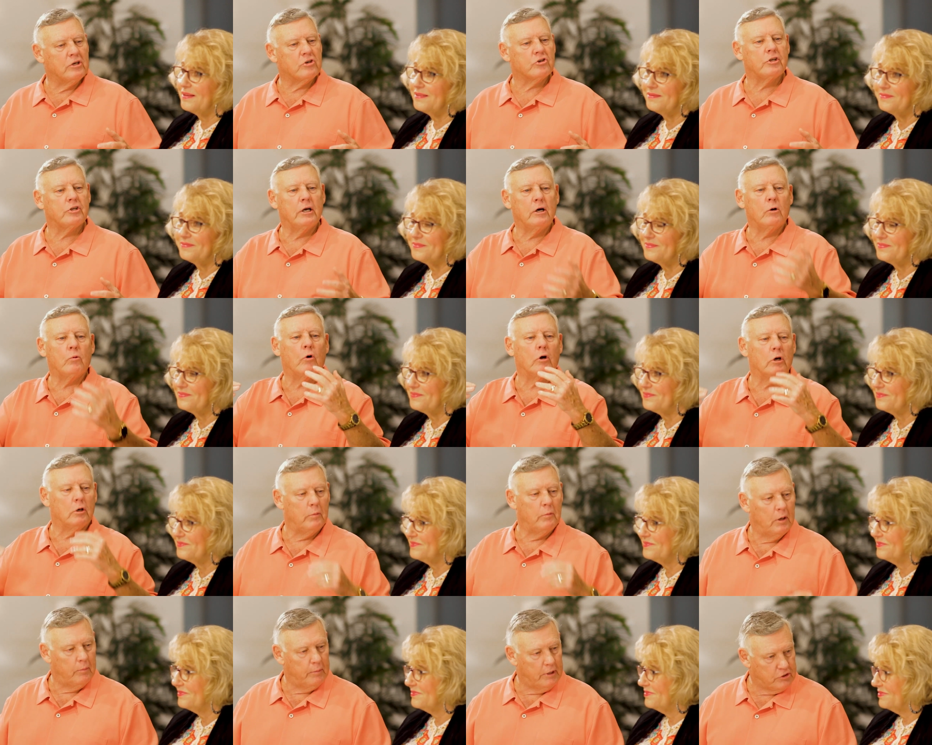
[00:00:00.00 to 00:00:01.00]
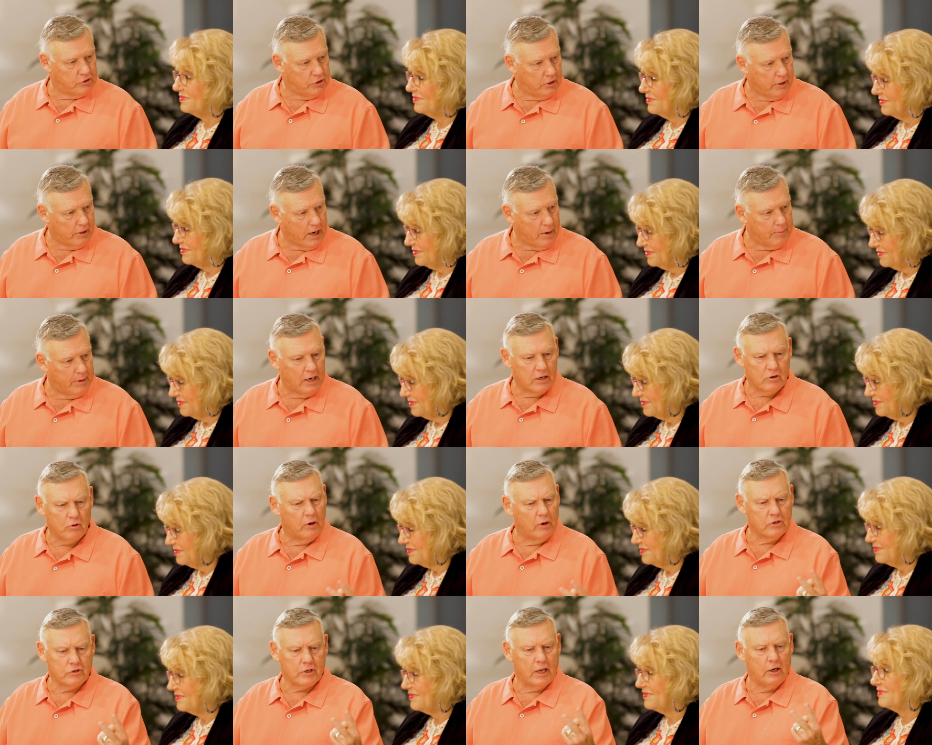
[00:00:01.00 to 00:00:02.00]
Speaker 1: and still wanted to be a missionary. I mean, I
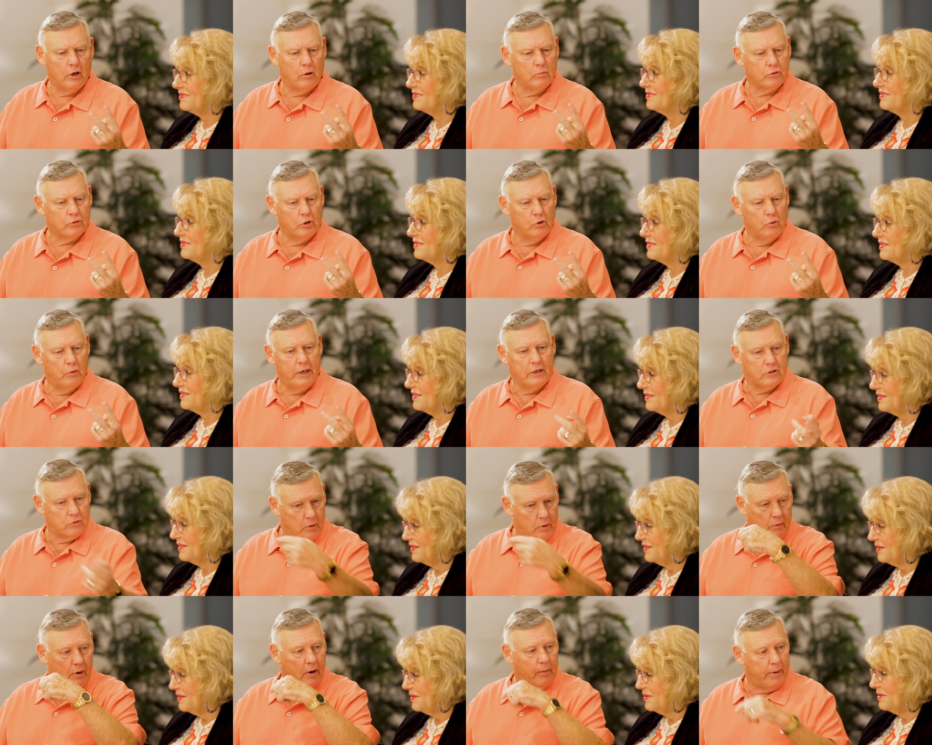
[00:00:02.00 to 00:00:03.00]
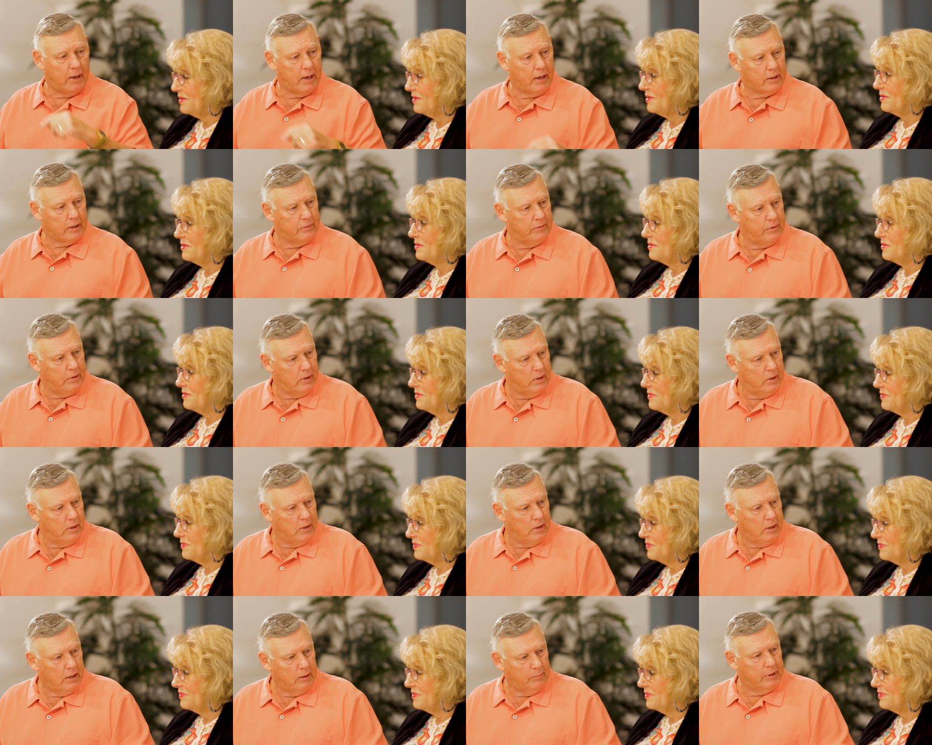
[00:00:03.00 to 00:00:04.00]
only stayed home two weeks, went right back,
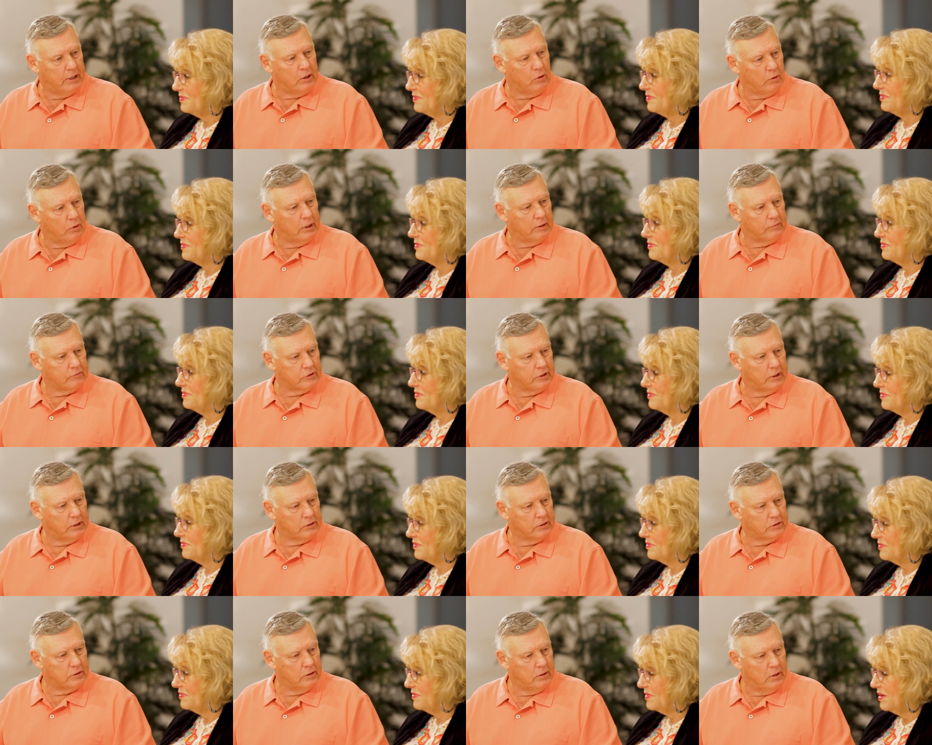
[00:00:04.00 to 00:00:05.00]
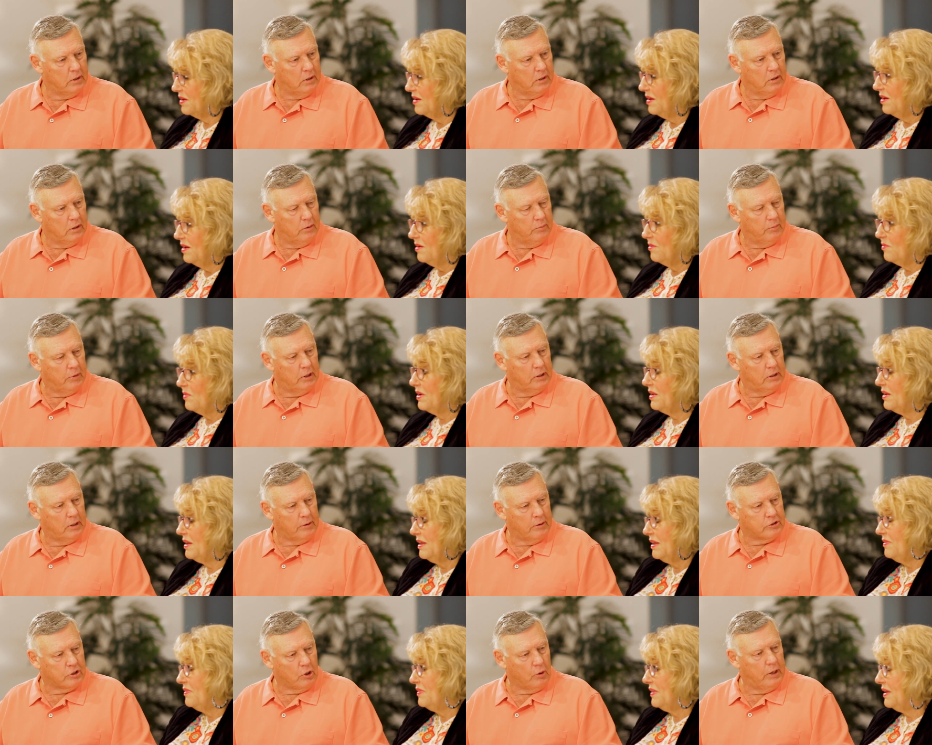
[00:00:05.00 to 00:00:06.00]
and been going ever since. But well,
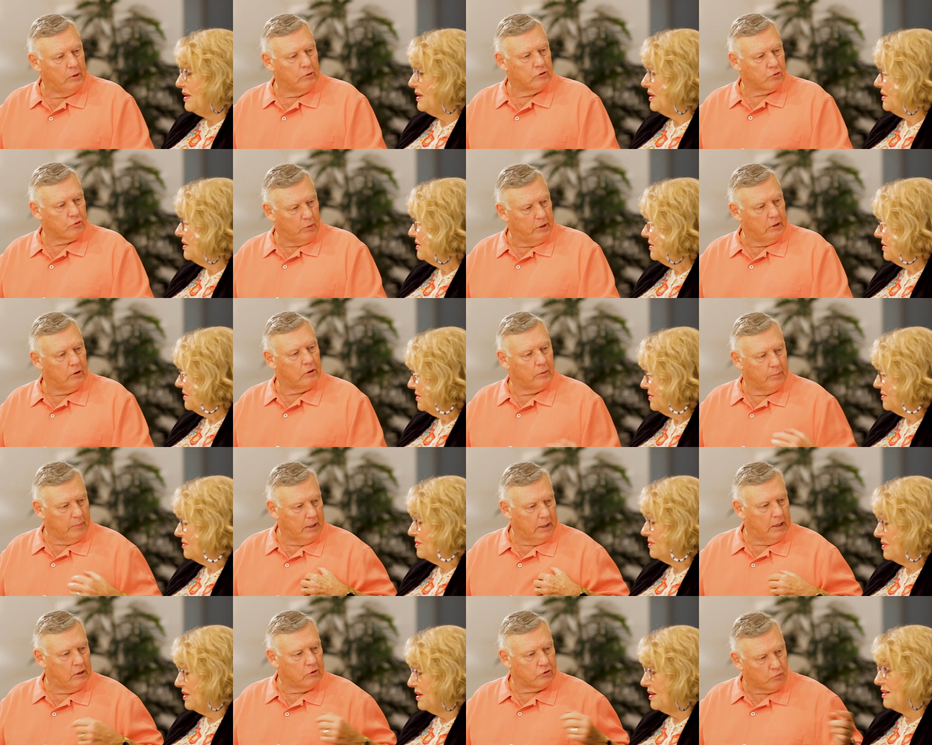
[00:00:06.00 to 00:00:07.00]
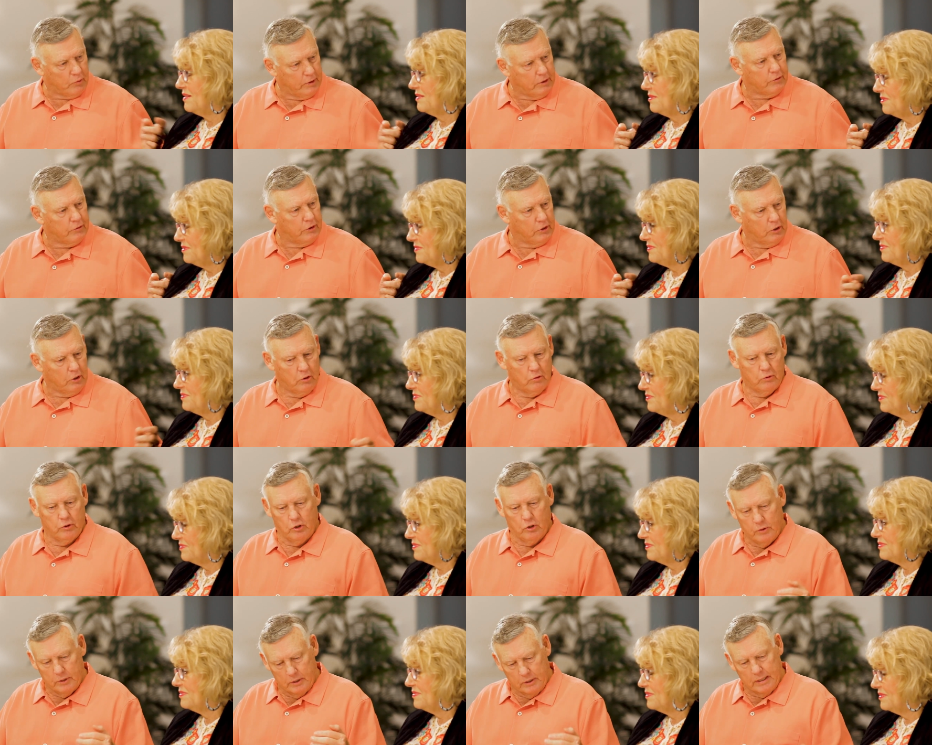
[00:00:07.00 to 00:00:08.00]
and, so it was real to me. Yeah. It was real to you.
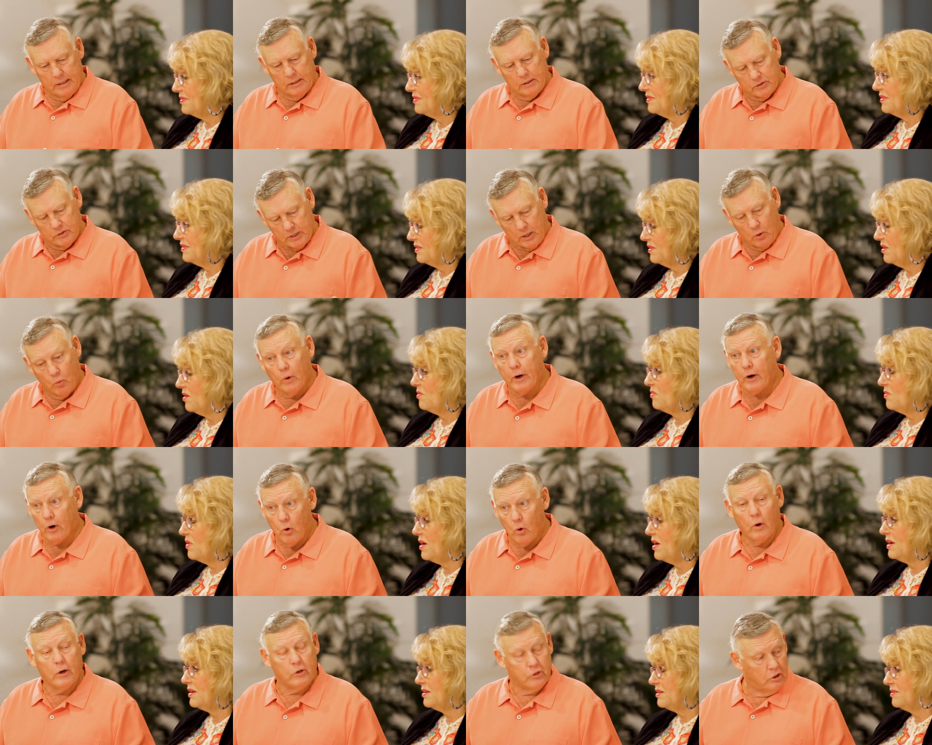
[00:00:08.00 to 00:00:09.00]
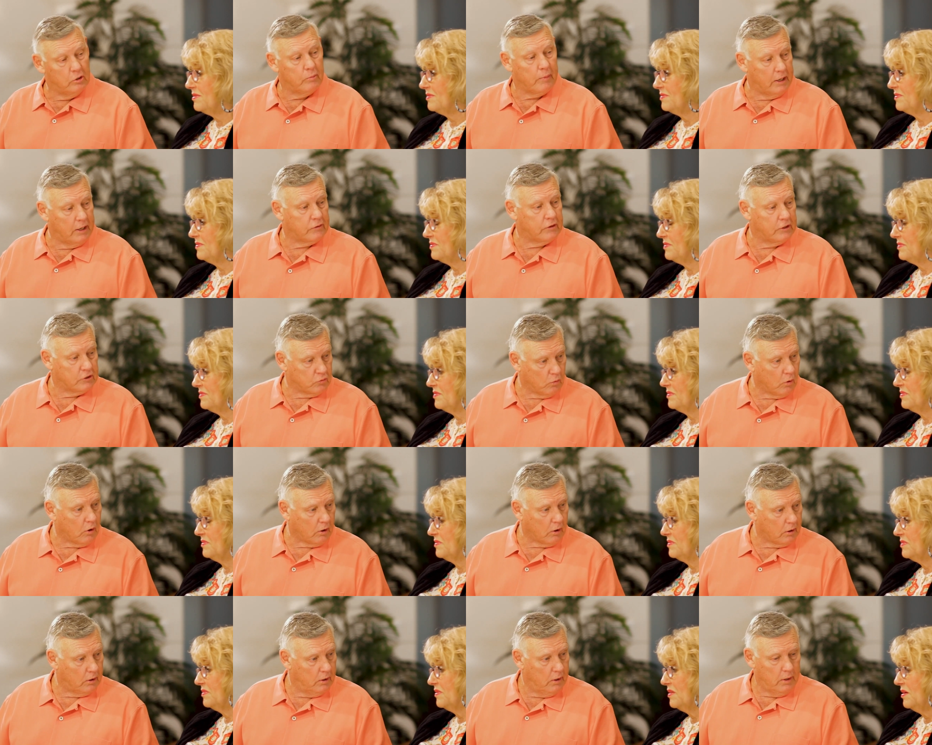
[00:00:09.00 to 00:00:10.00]
You indeed decided no, we're right. going to make this
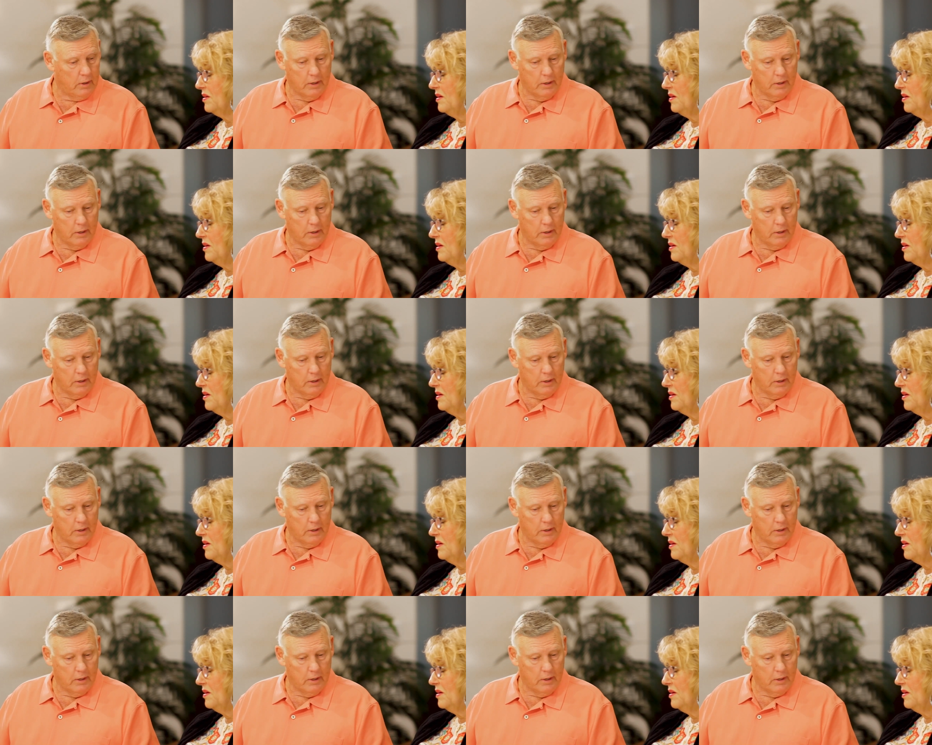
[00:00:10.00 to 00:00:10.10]
work.